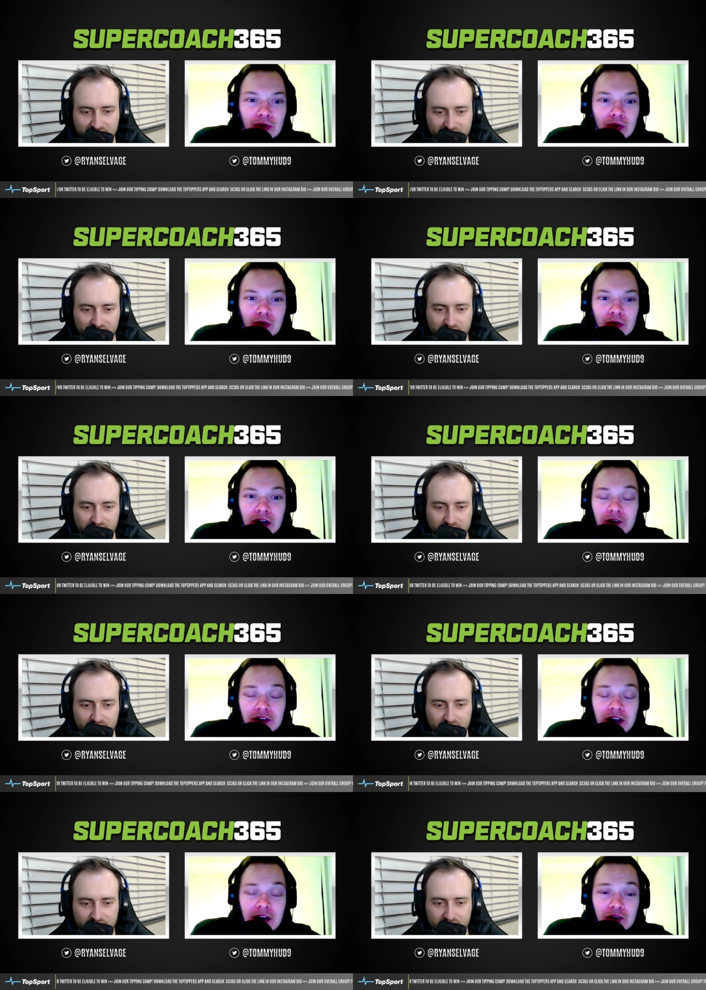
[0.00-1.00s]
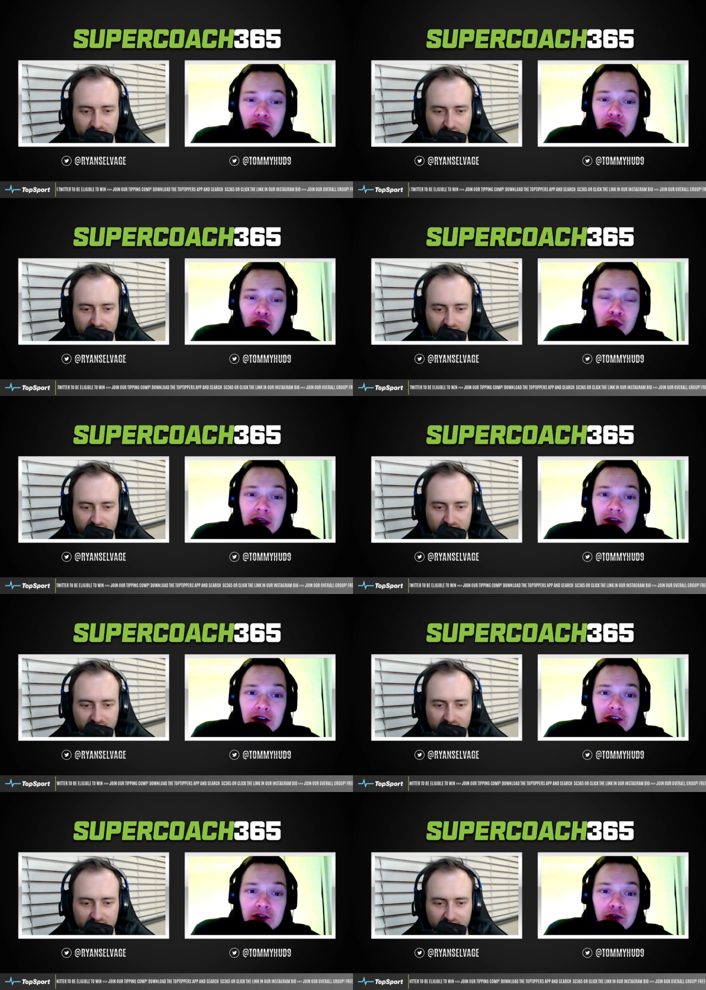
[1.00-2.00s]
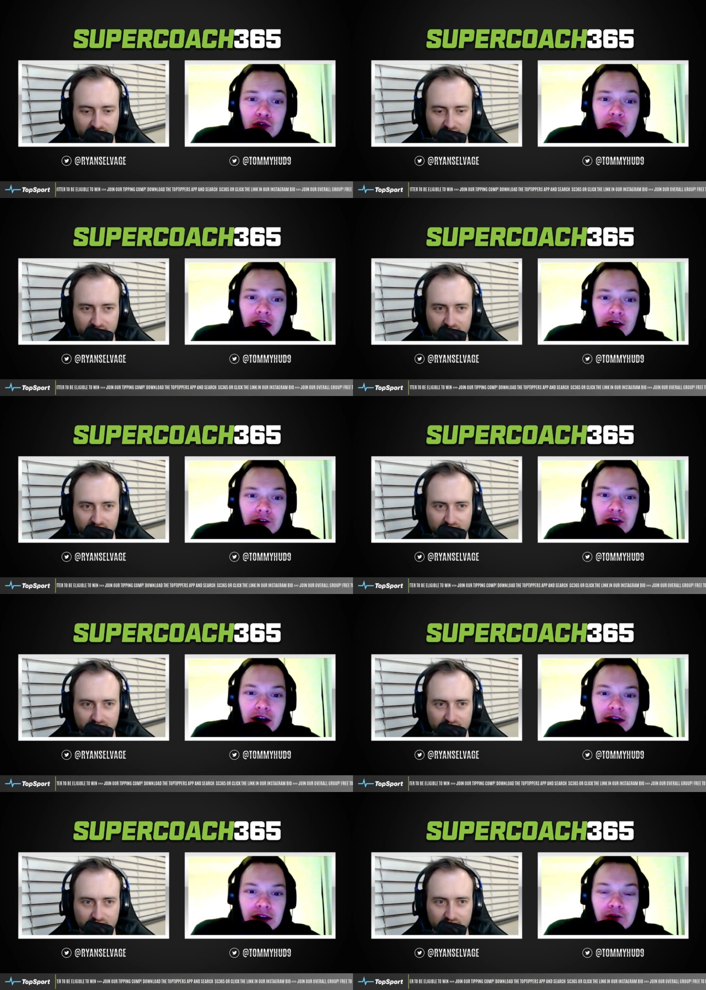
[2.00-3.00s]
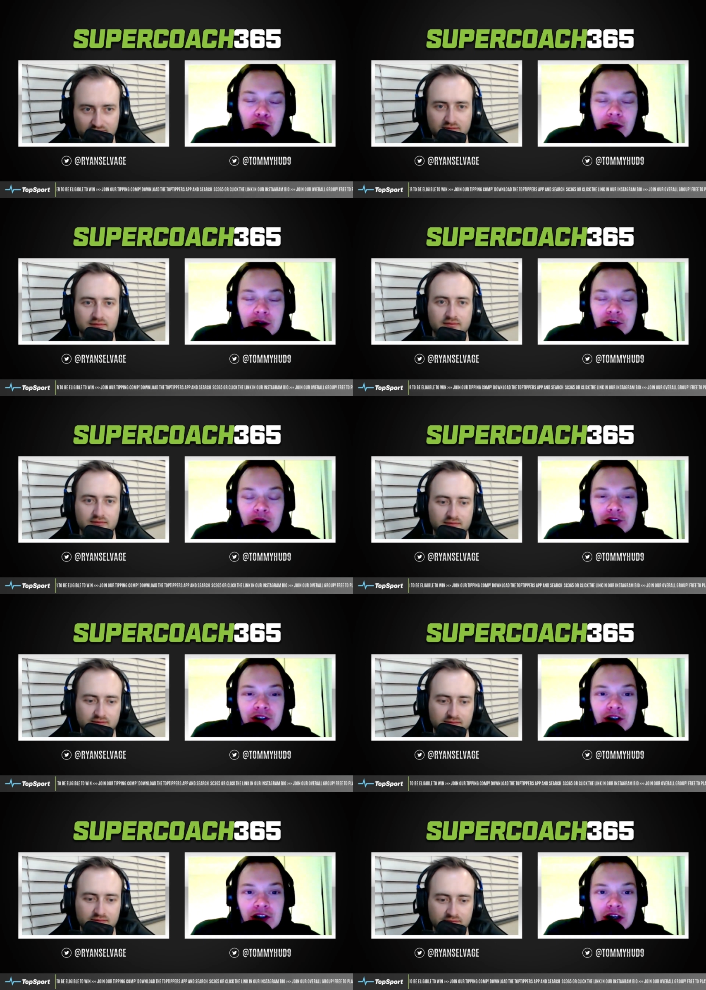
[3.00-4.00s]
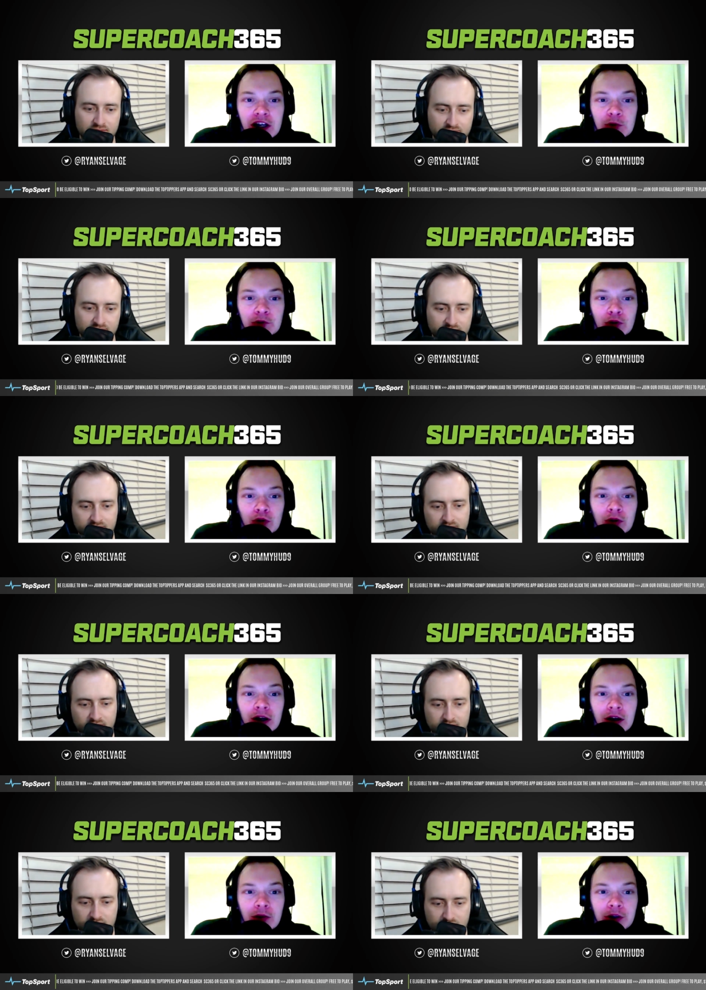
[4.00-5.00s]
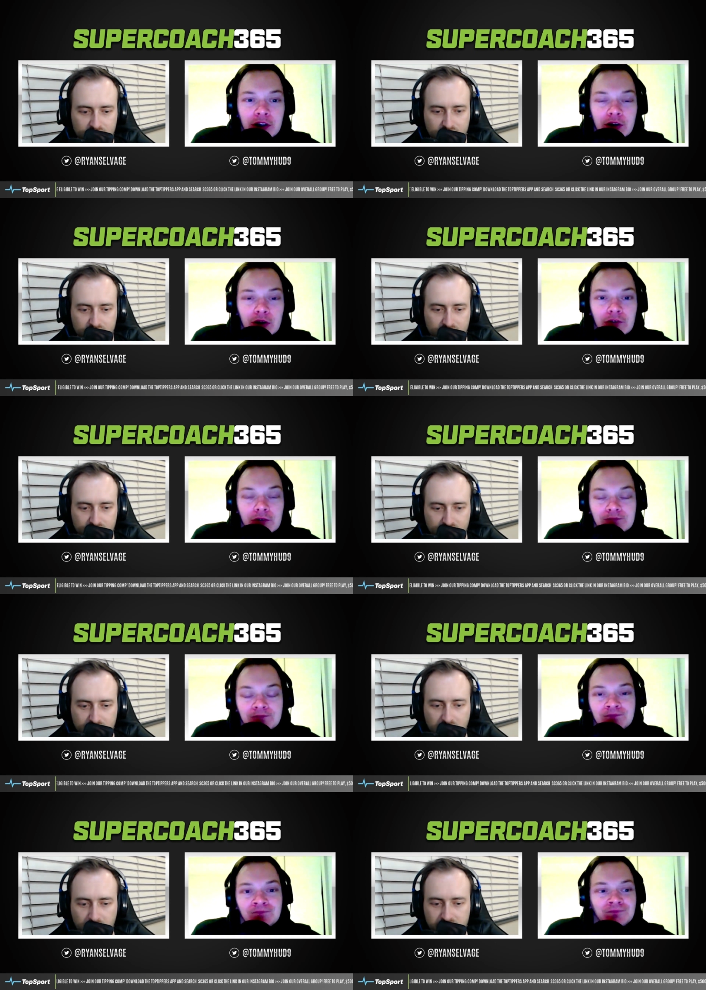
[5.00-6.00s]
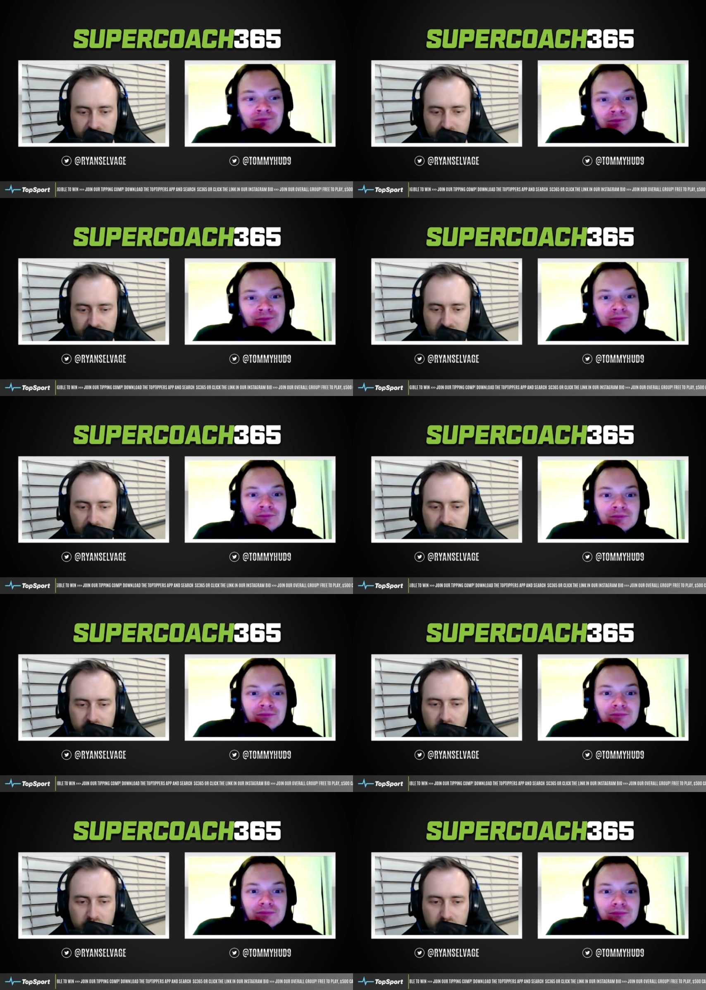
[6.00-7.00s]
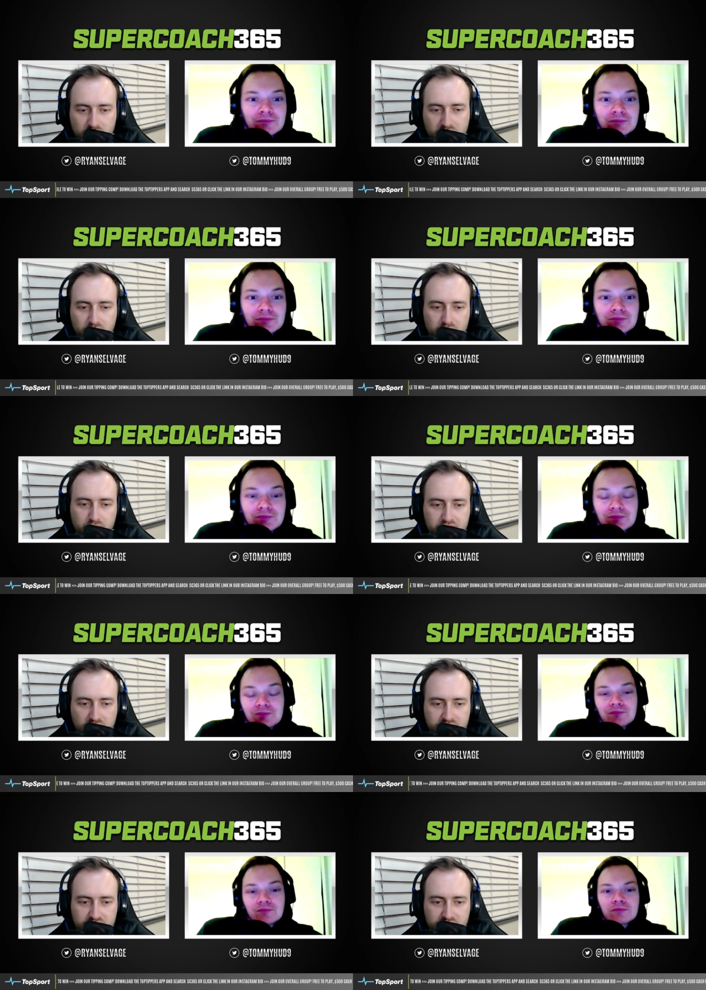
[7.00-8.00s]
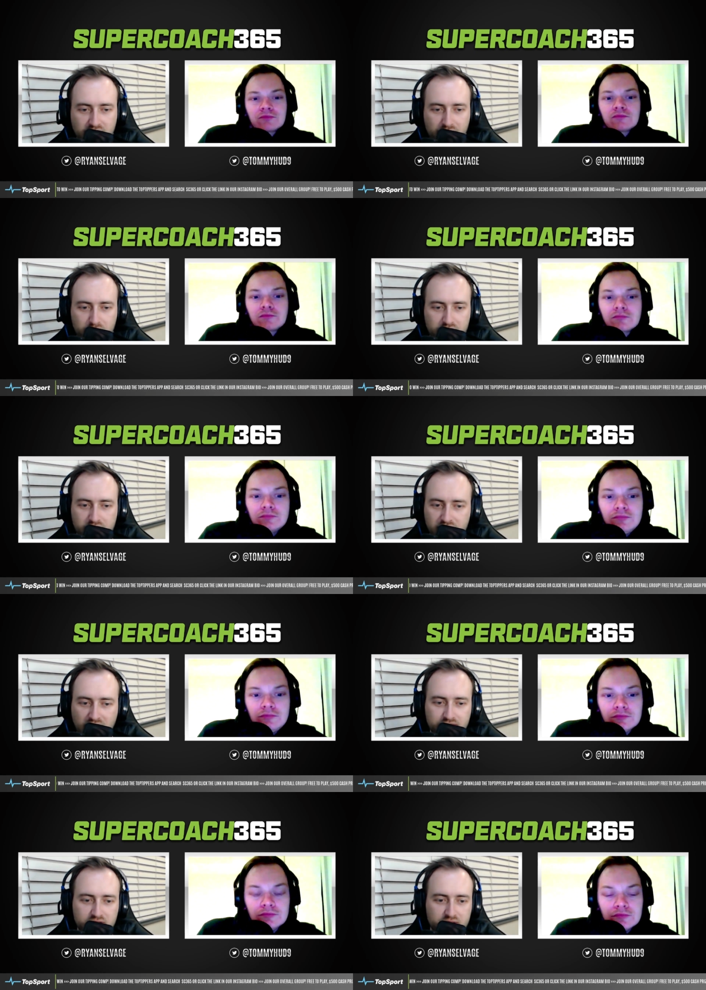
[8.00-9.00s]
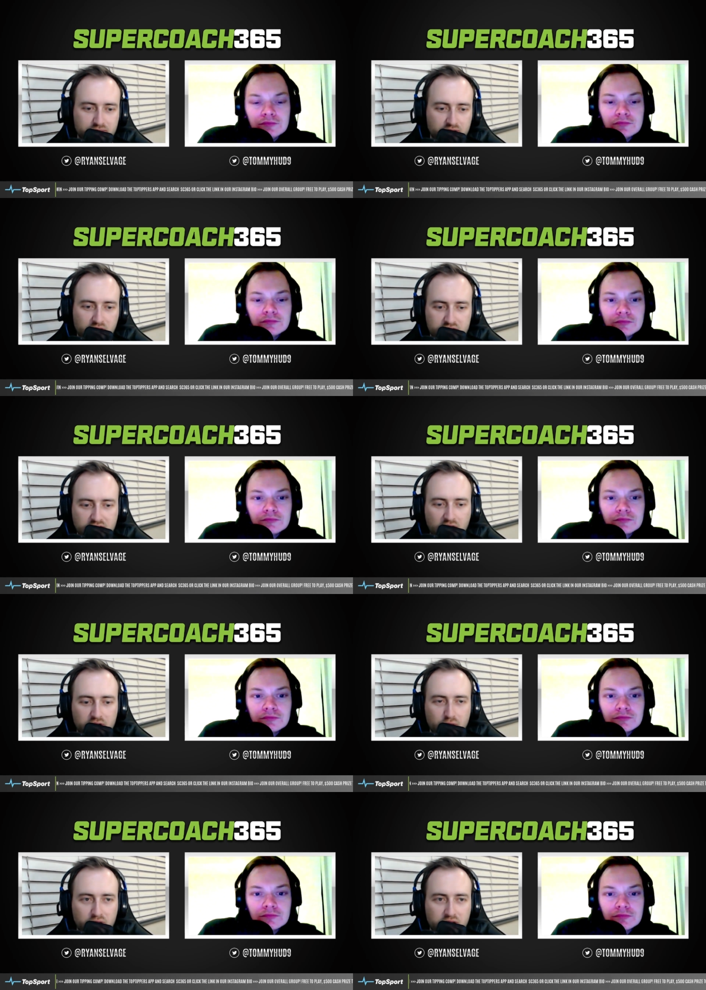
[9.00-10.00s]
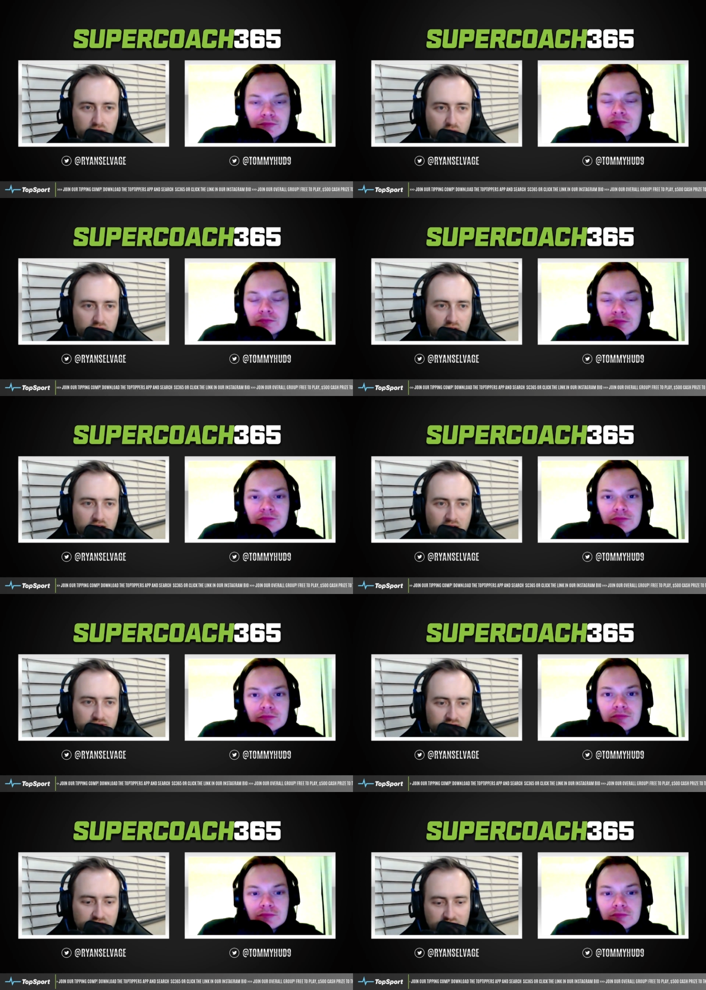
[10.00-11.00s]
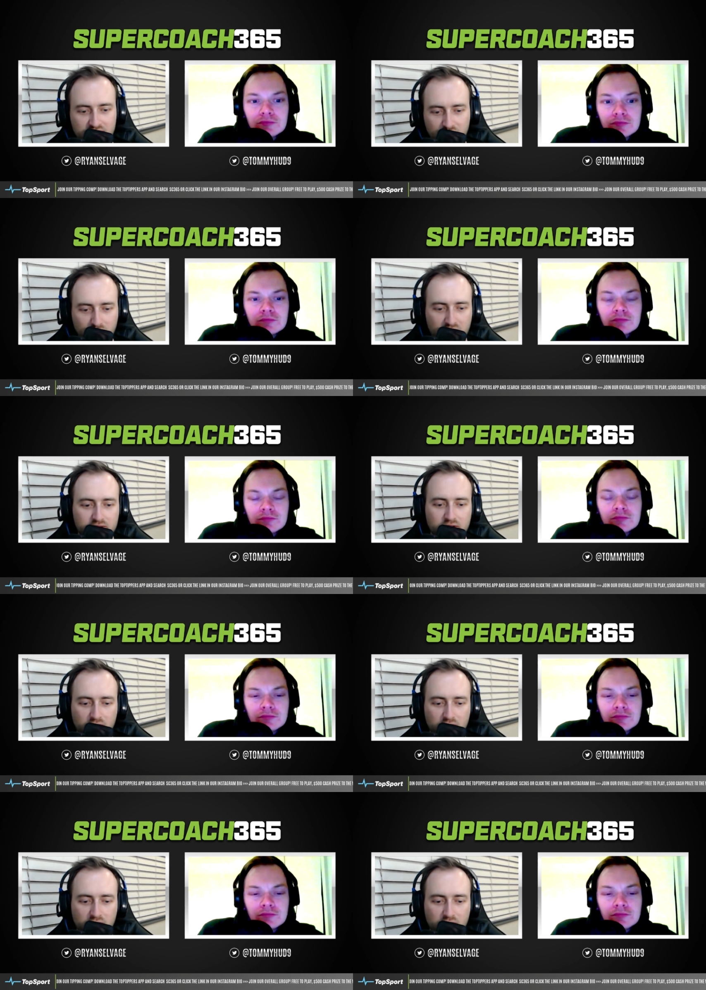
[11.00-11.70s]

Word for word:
Speaker 1: or no, David Nofoaluma even as a fullback? I feel like that fullback slot is going to change before uh, we kick off.
Speaker 2: Yeah, we've seen this a couple of times already with Wishart this year, haven't we named to you know start on the wing or in the halves, and he's always